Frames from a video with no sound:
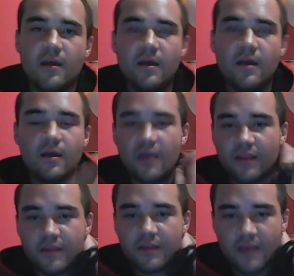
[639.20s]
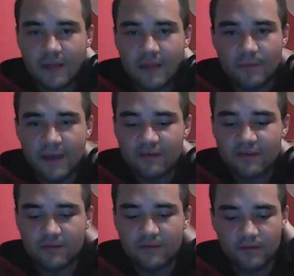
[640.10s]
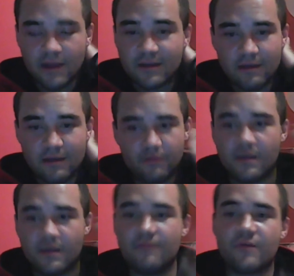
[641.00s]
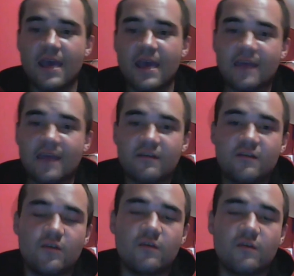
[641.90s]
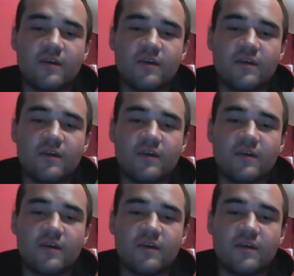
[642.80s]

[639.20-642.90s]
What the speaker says: And that gives them free access to your stuff.